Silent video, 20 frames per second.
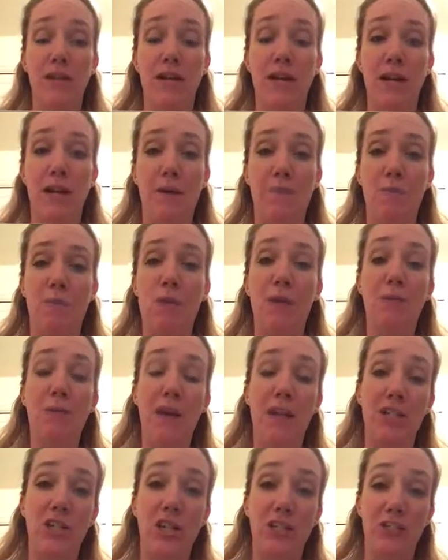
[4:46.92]
One
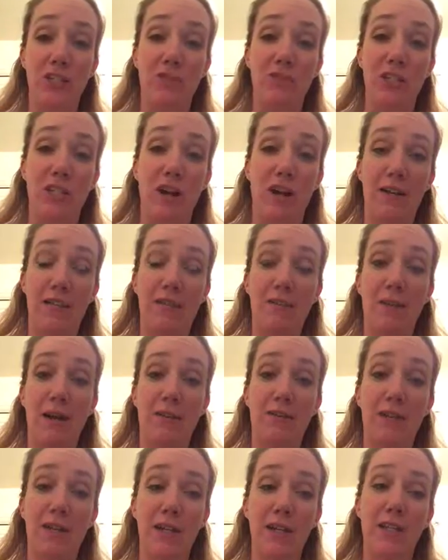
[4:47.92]
page actually even talks
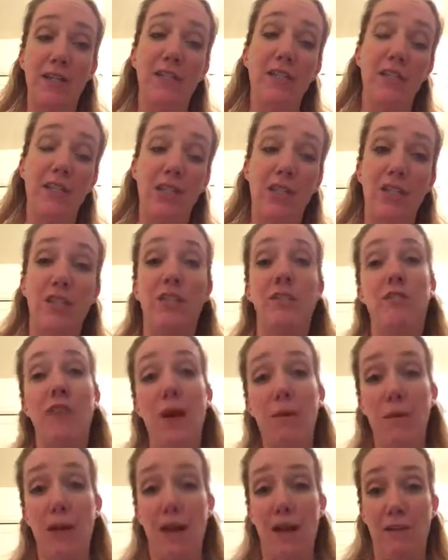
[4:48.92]
about teaching their
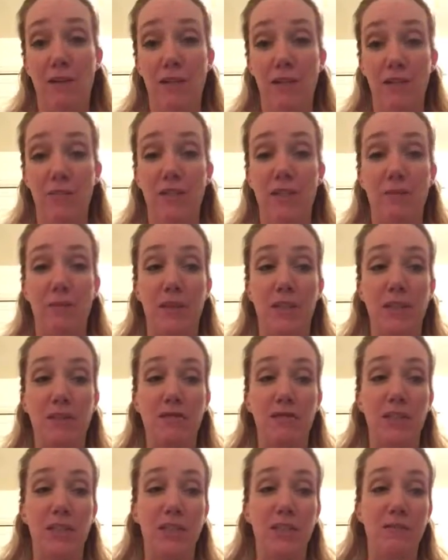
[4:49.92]
grandma how to do
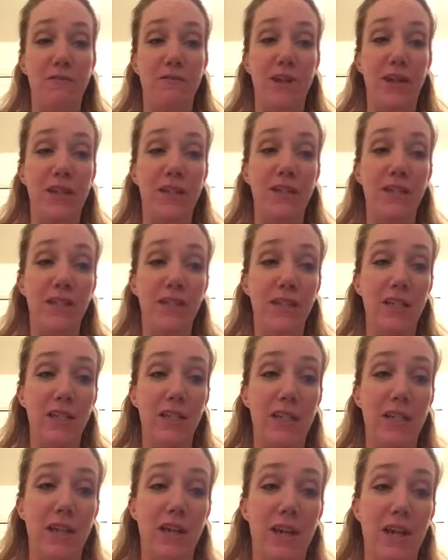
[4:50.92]
something, which is fun.
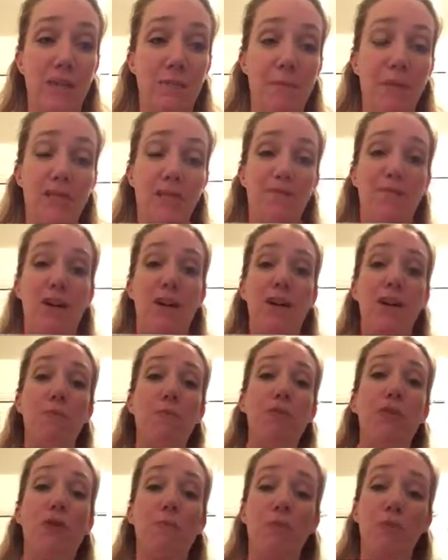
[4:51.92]
It's very
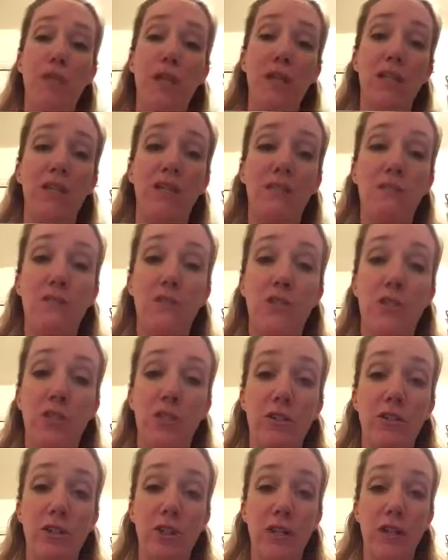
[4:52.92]
appropriate for
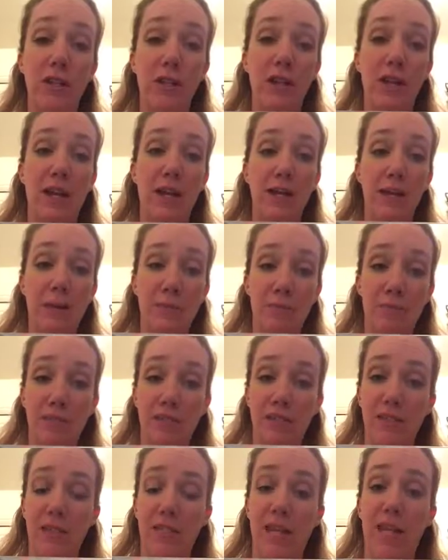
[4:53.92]
children.
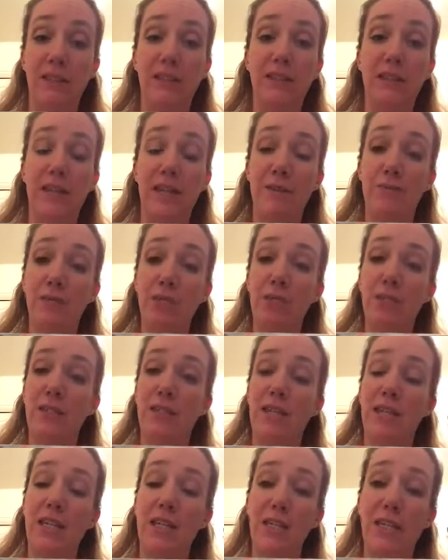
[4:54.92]
The style and language
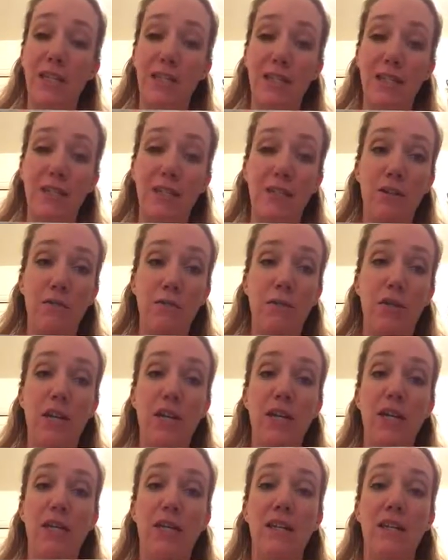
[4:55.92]
is easy to
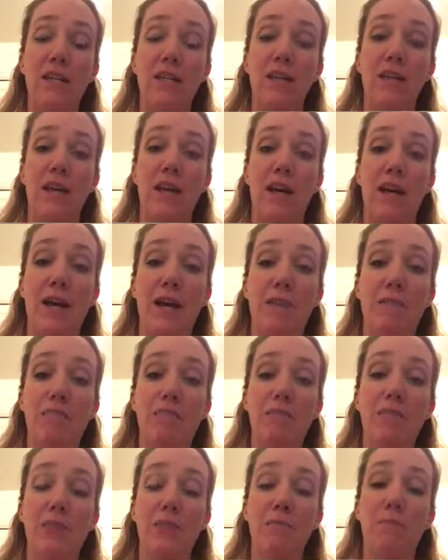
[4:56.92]
read,
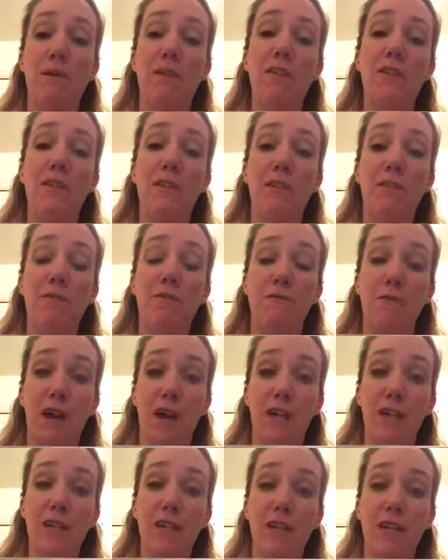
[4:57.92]
but still
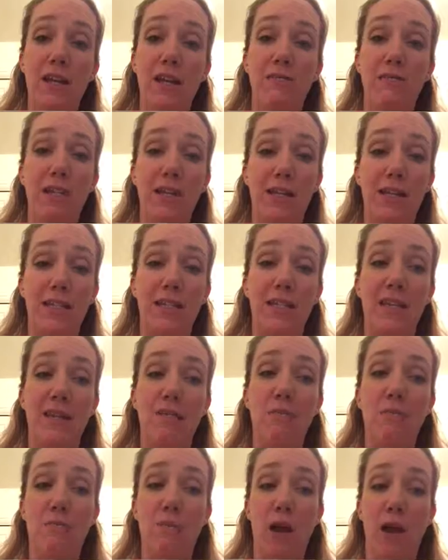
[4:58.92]
fun, and like I said,
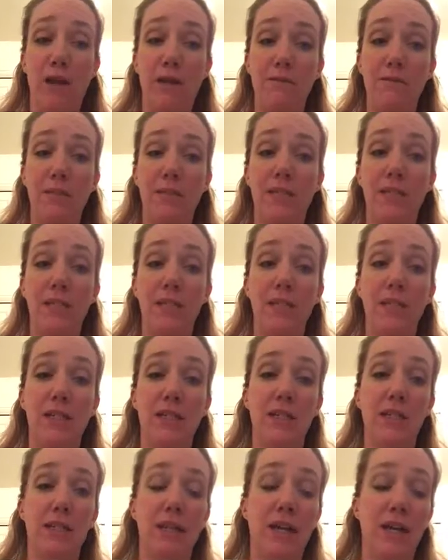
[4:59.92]
it rhymes.
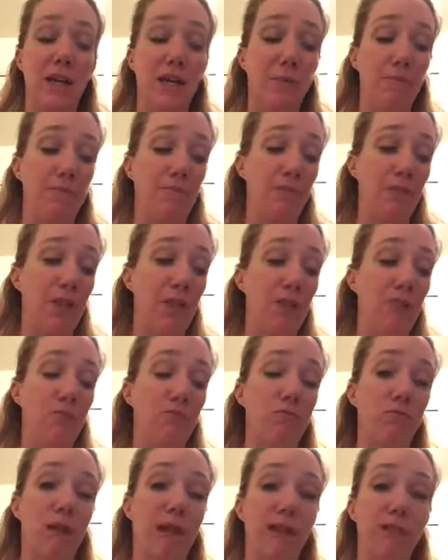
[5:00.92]
A
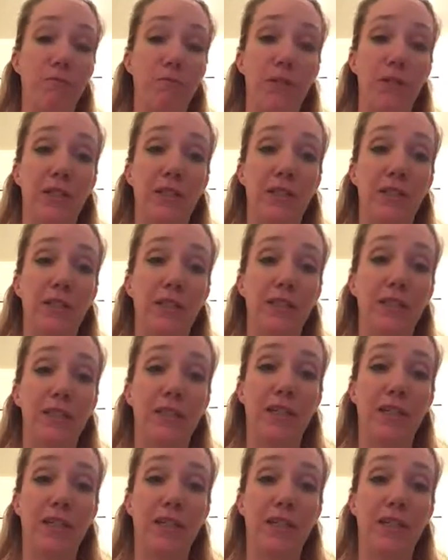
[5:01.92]
great book.